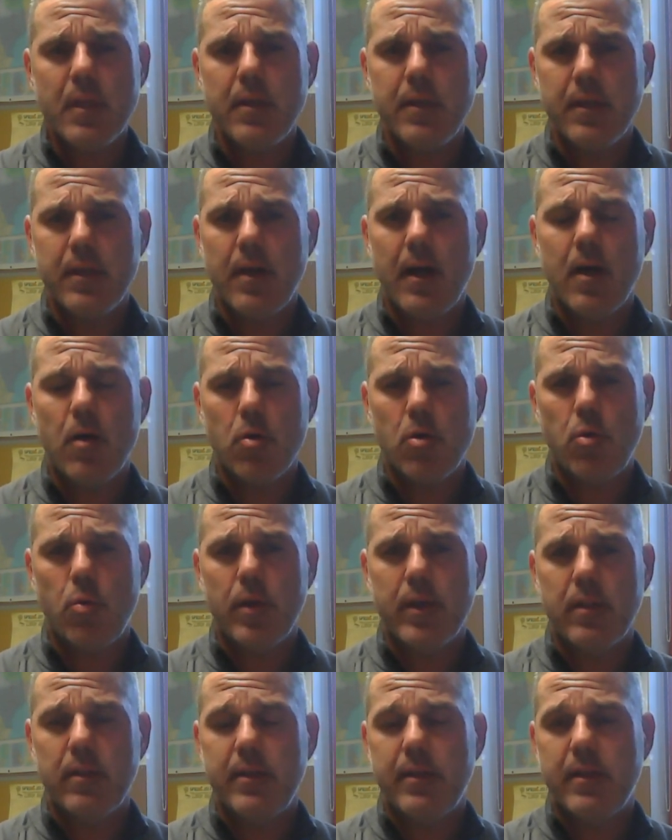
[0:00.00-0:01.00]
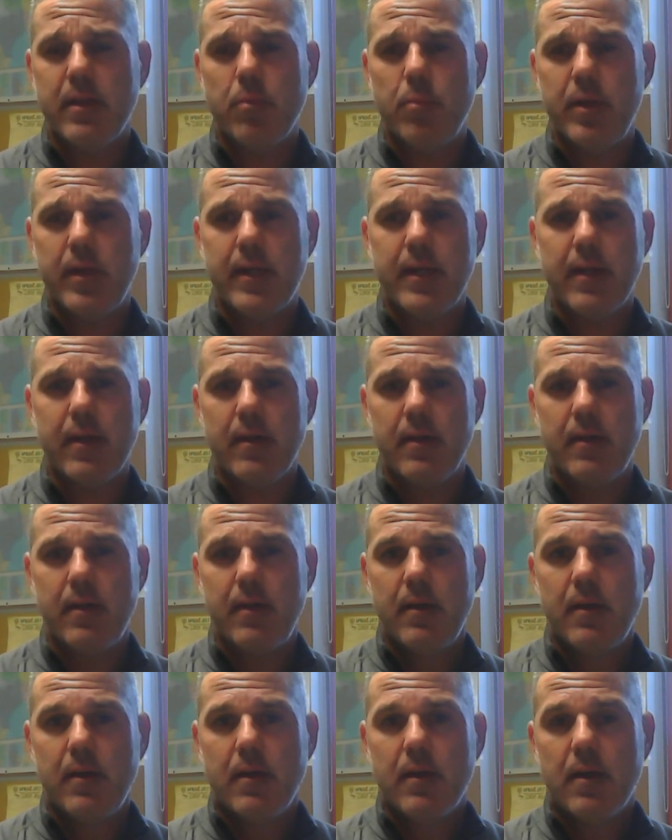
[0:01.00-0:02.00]
And how quickly can we get
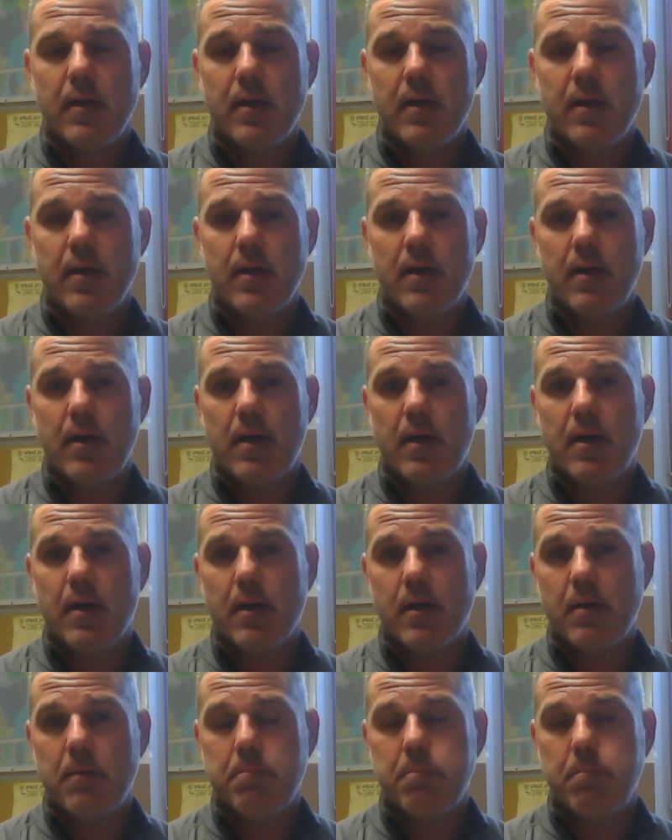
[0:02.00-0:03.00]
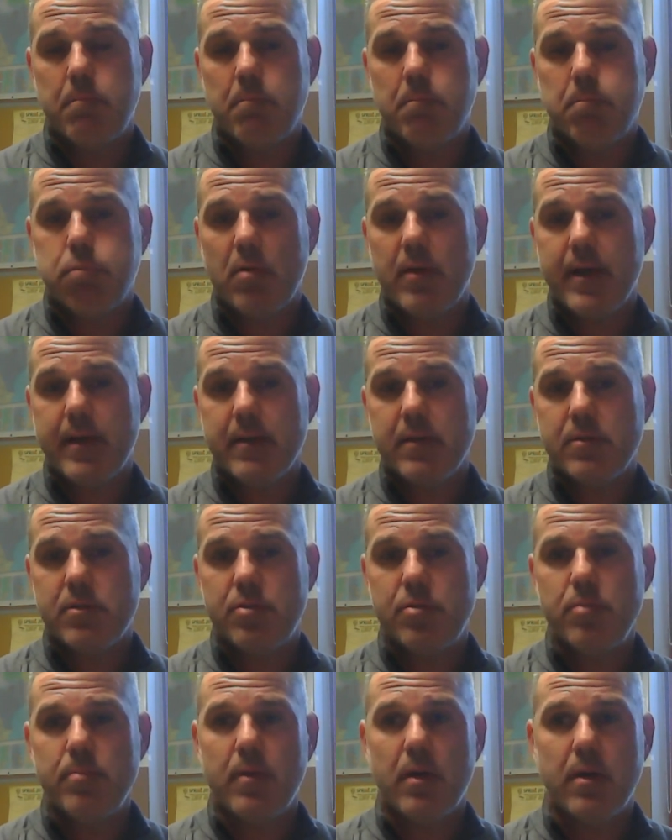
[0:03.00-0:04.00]
our product
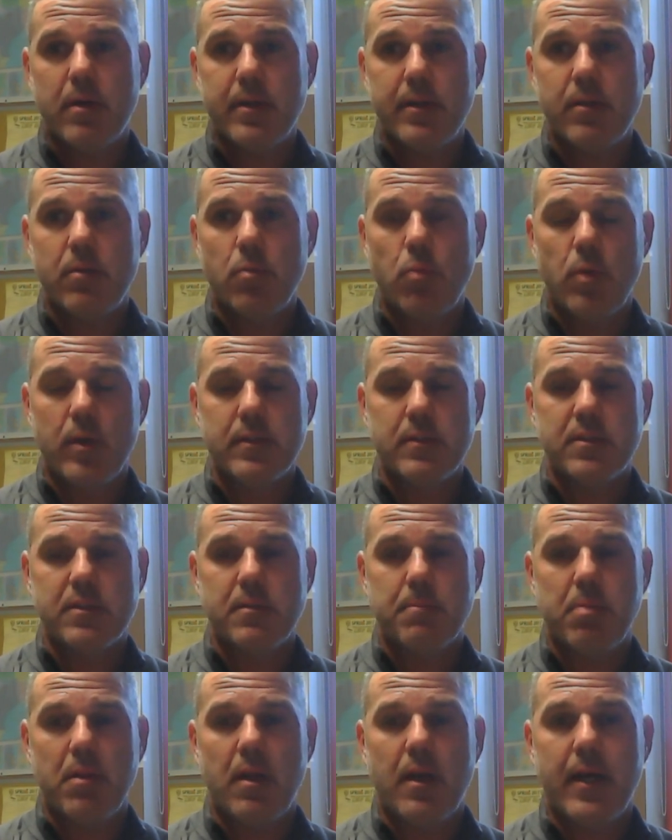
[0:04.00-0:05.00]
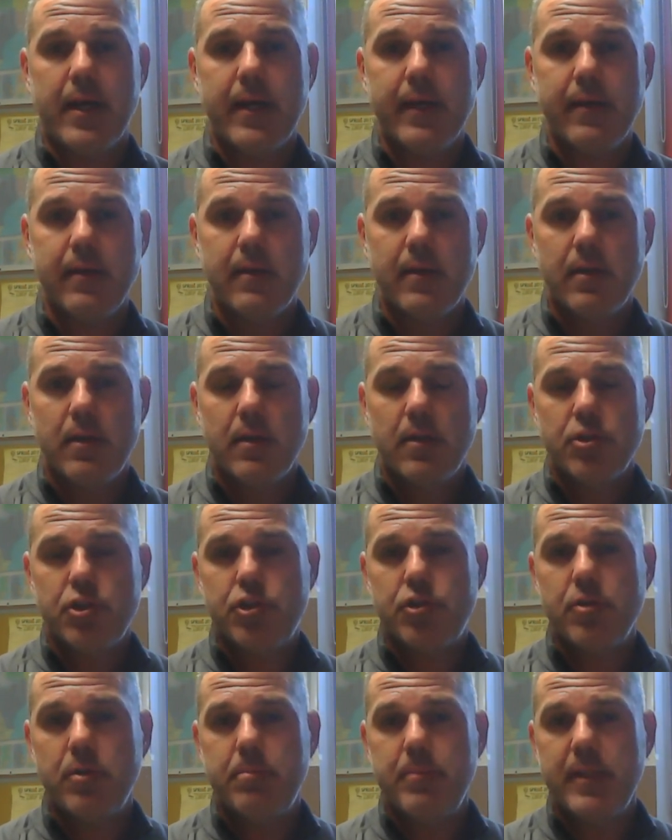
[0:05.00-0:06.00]
to market when supply
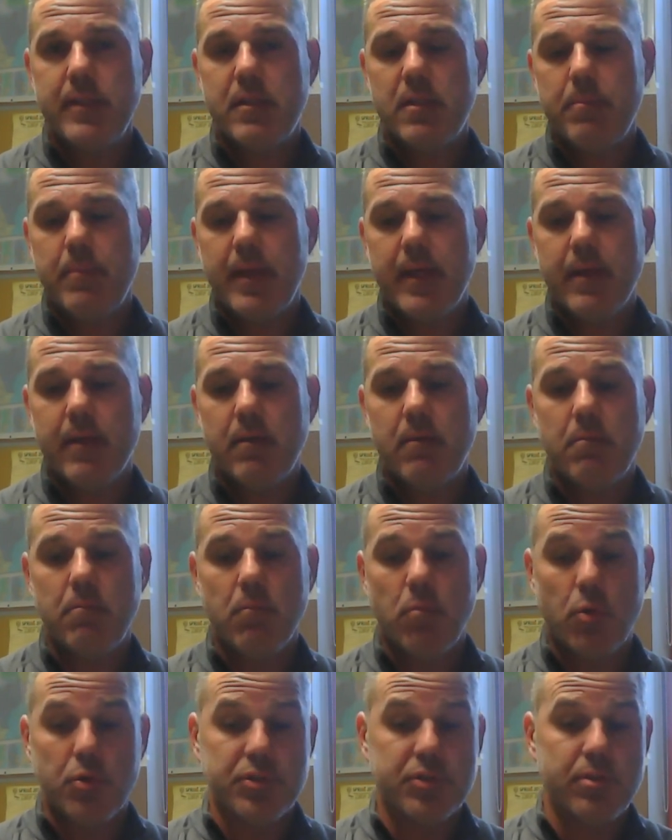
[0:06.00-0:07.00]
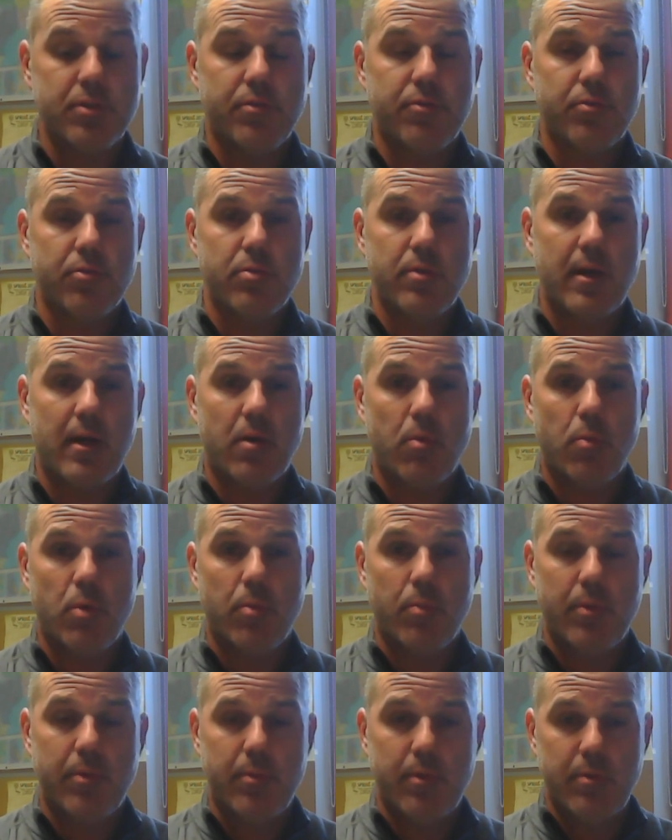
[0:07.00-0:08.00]
should meet demand, mostly through now
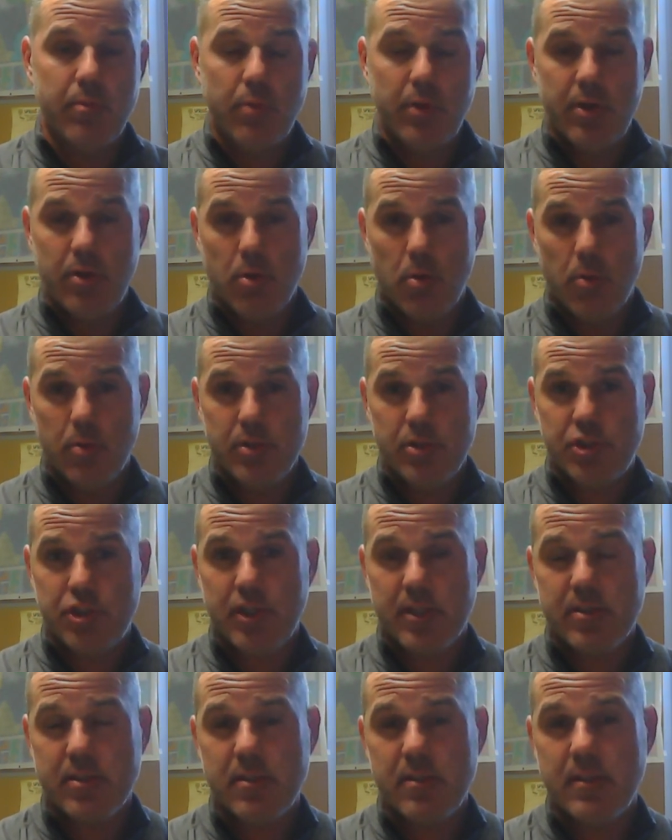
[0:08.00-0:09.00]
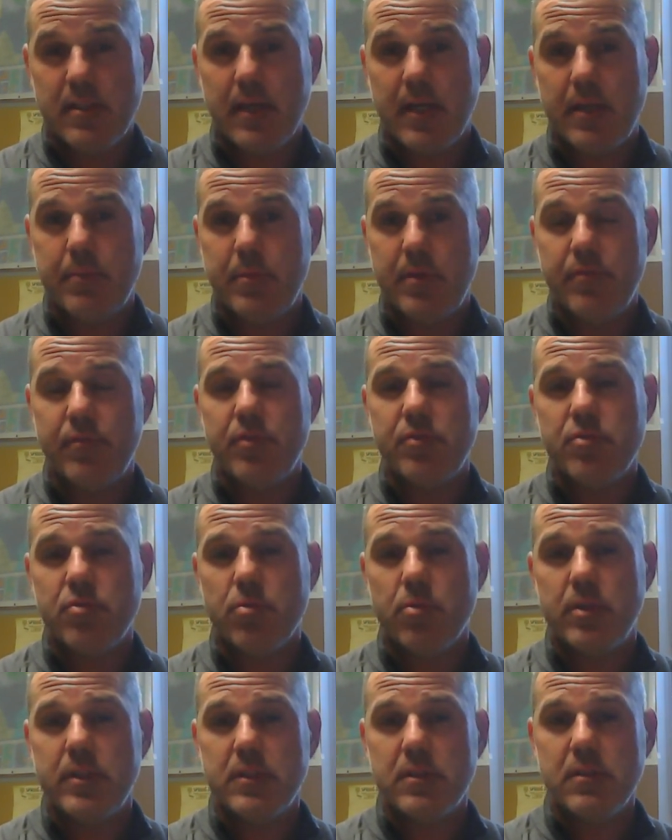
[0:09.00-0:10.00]
what we know is just-in-time
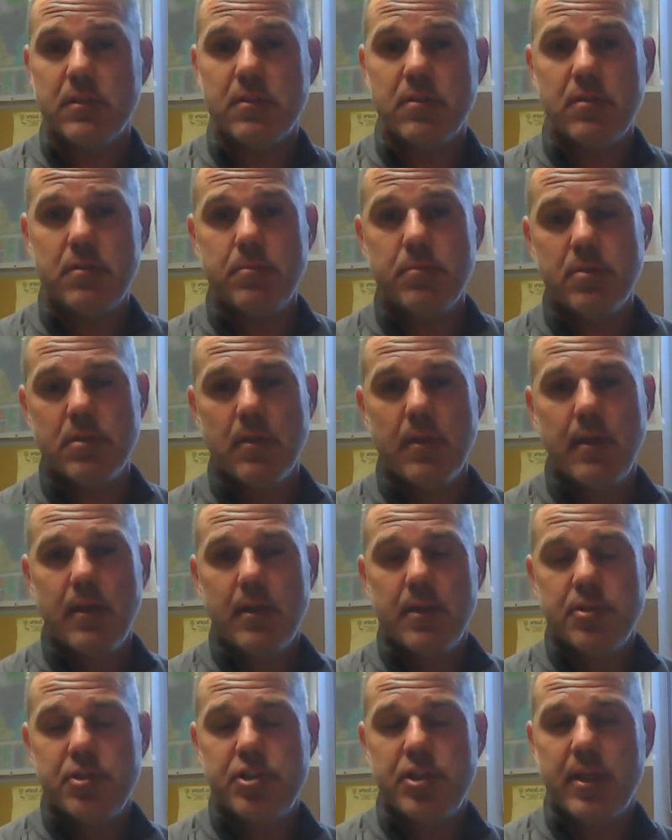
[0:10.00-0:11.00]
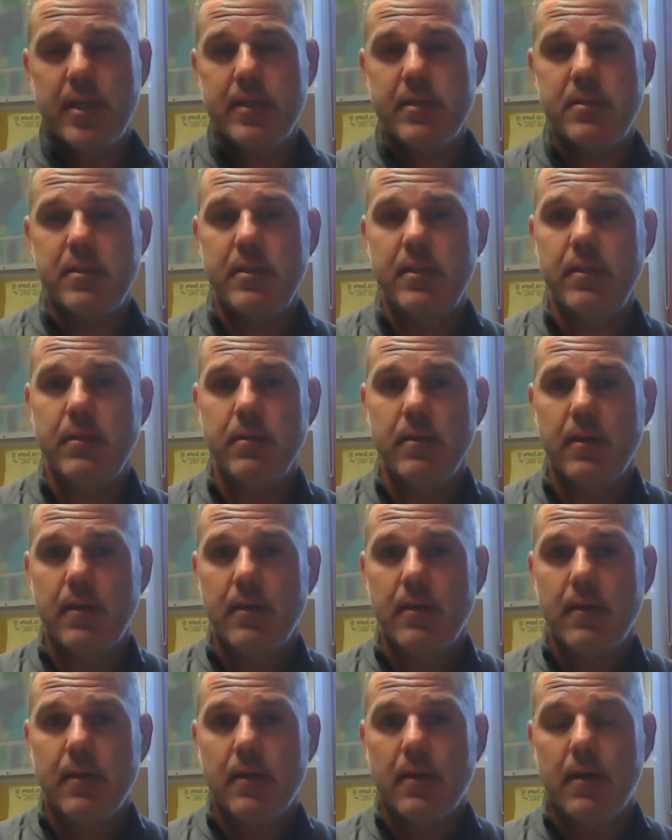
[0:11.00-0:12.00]
inventory systems, JIT,
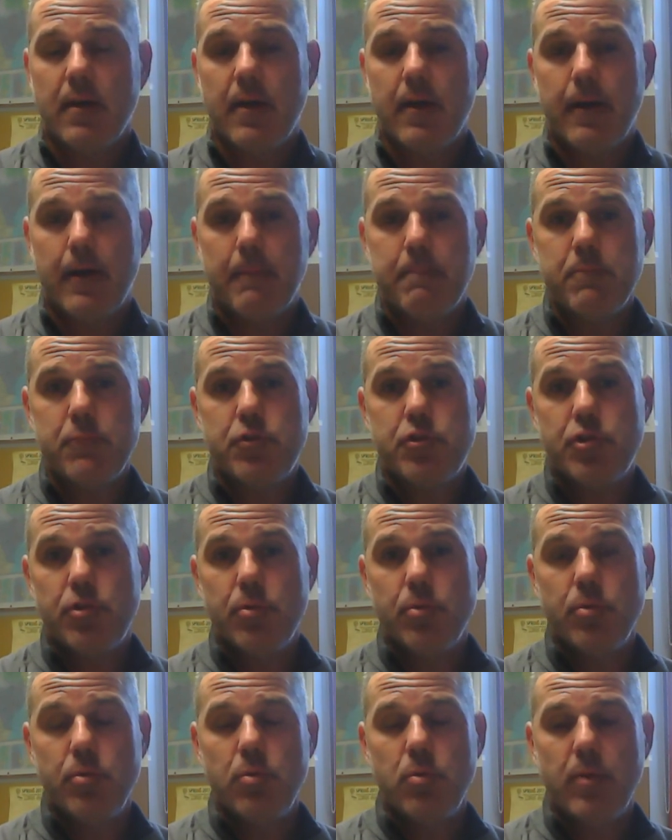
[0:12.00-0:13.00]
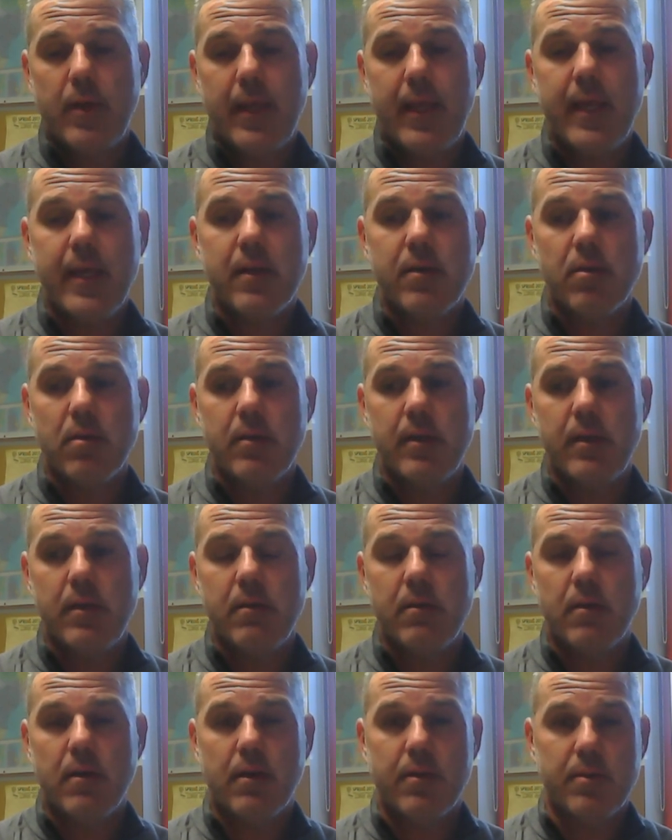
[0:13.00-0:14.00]
to
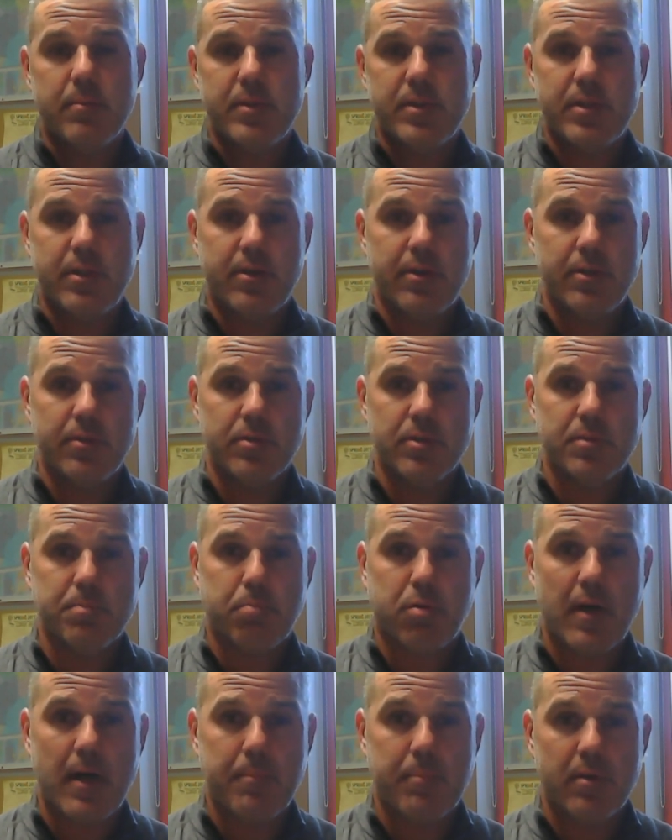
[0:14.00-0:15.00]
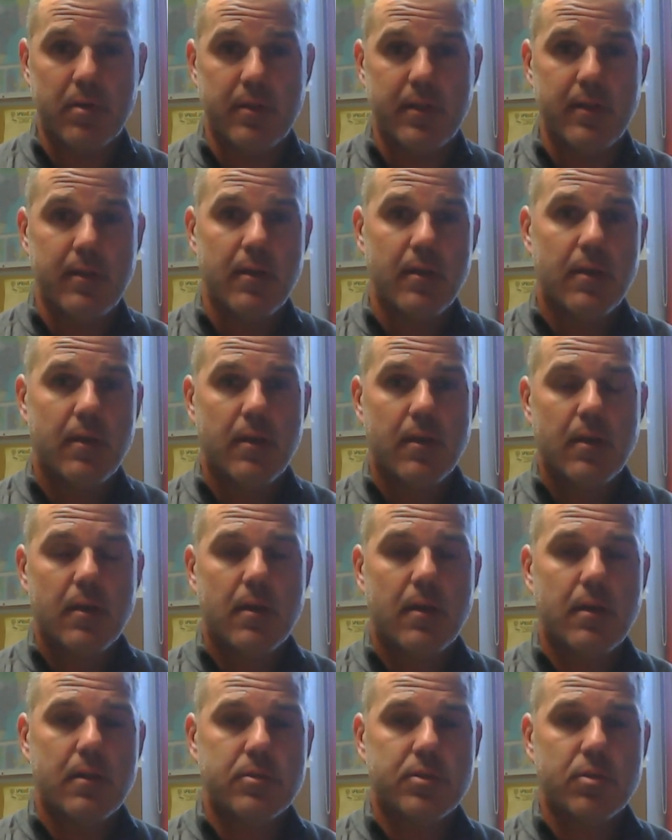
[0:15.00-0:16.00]
handling the materials properly
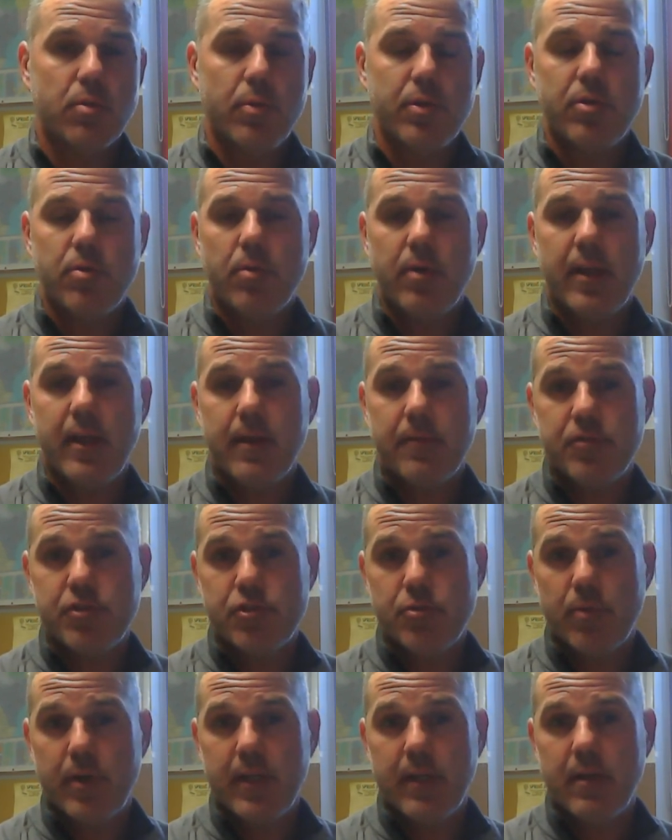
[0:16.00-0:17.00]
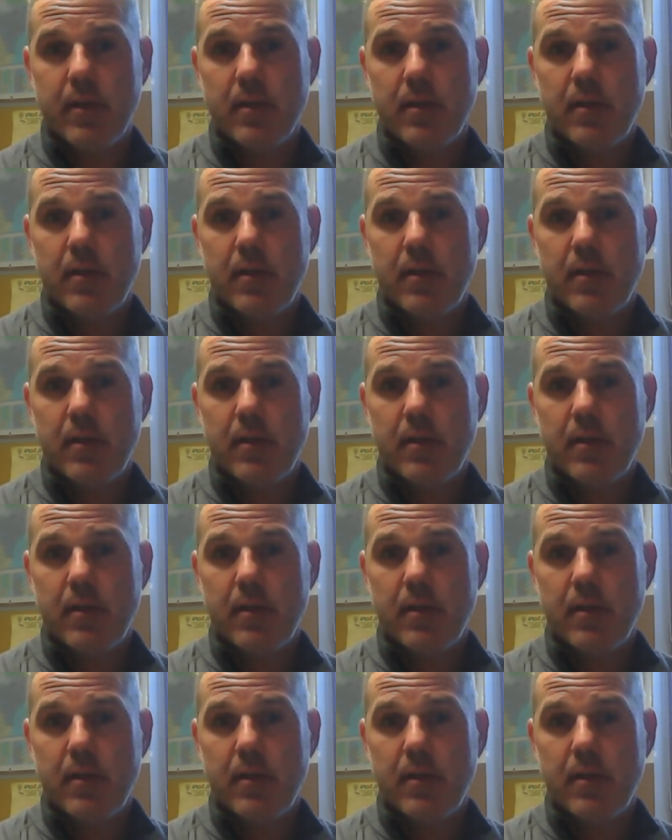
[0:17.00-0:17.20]
so we don't have shrink